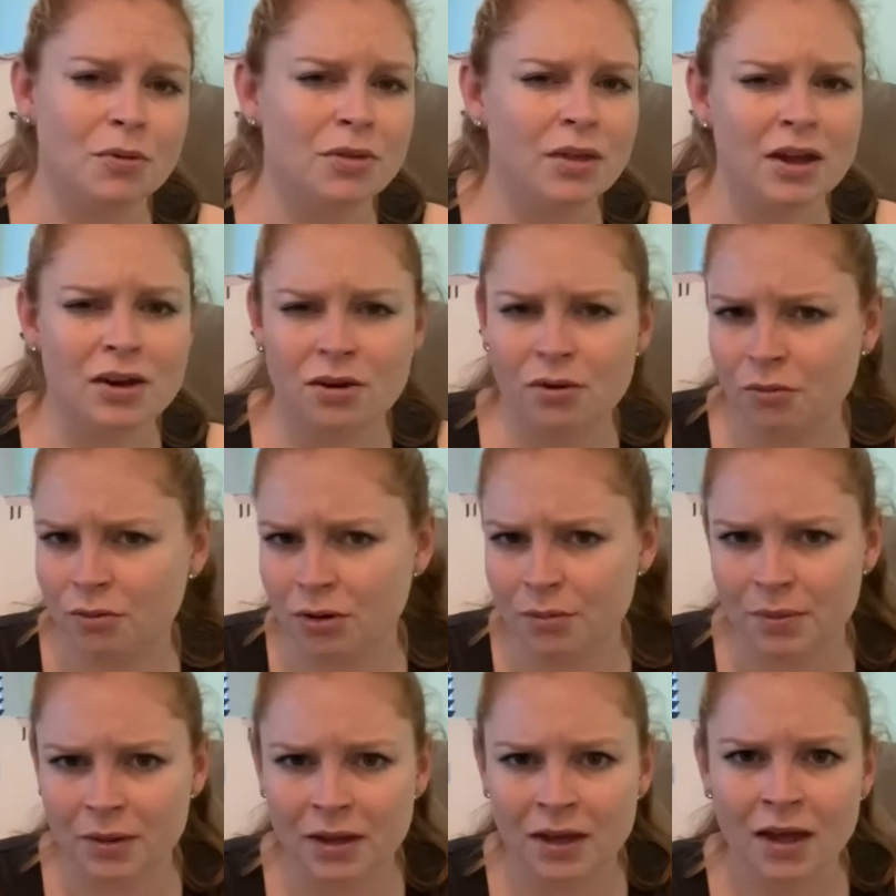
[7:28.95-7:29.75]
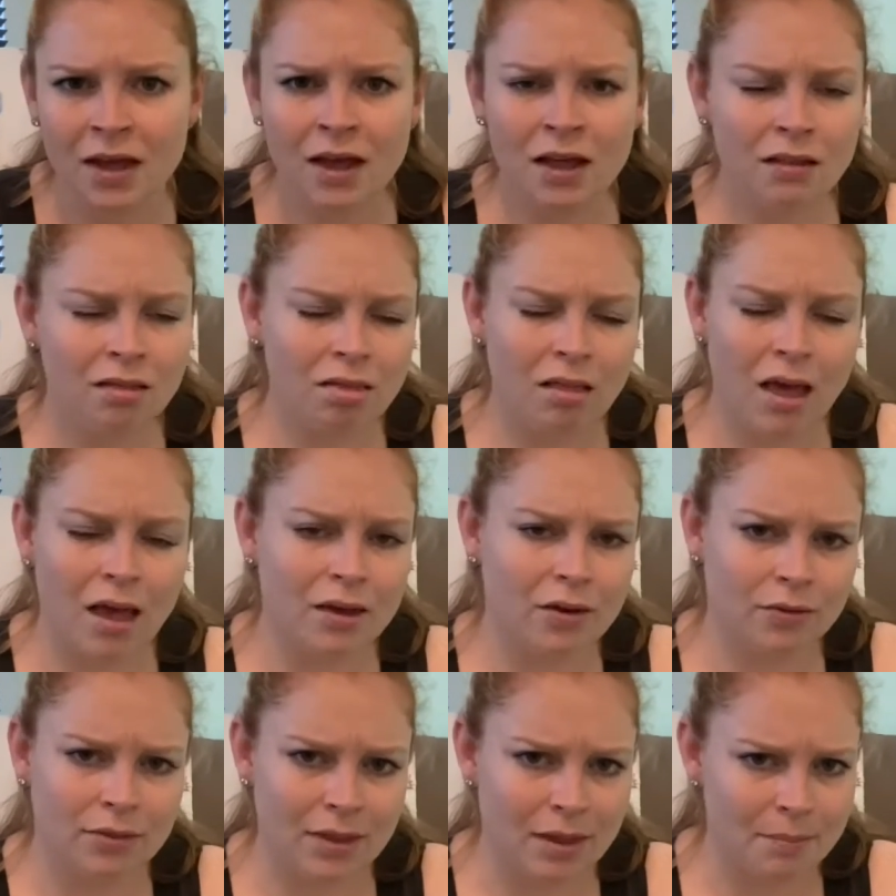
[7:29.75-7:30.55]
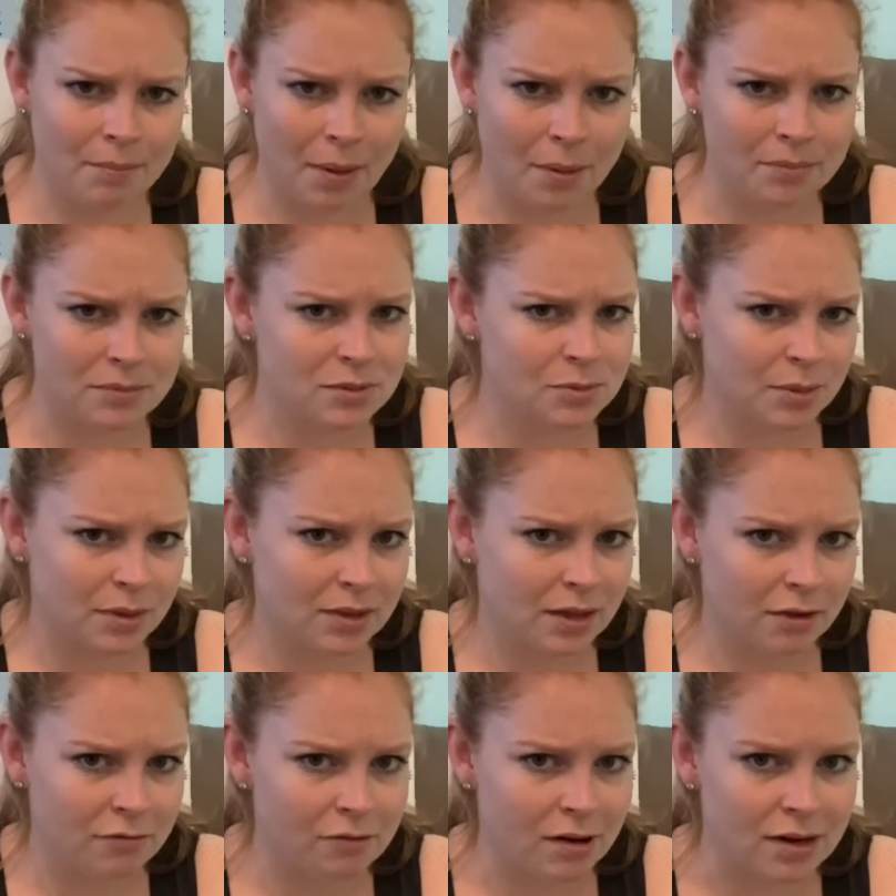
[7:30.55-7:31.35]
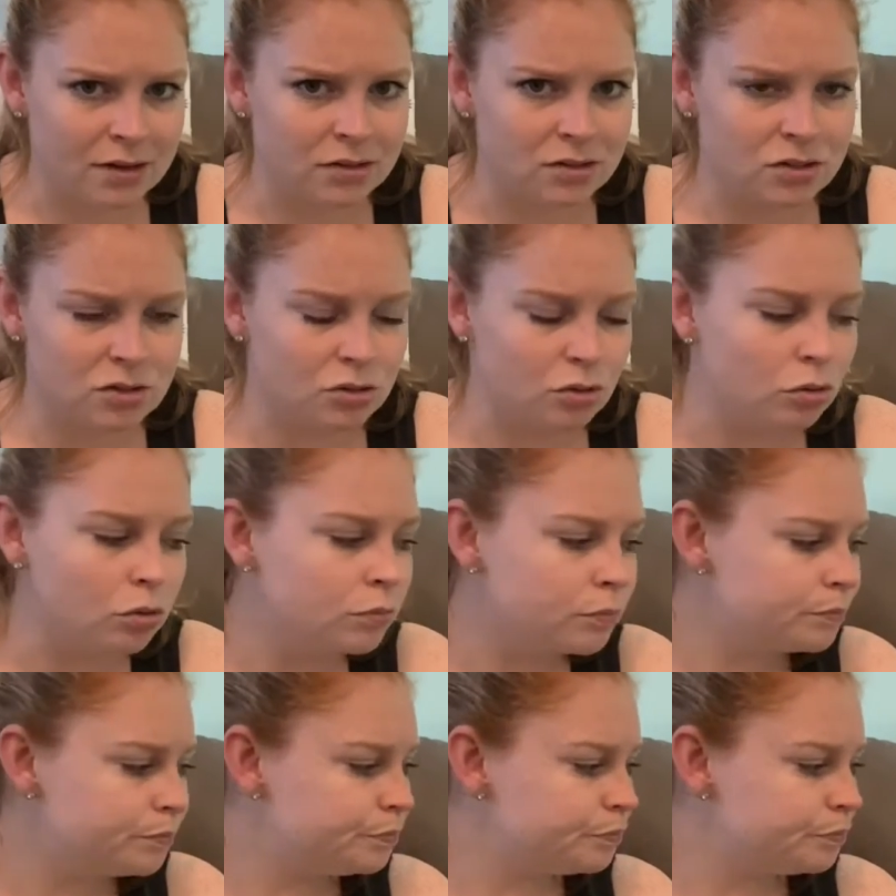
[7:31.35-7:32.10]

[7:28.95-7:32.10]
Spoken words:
They don't want to be lying on their bums when they're red and sore.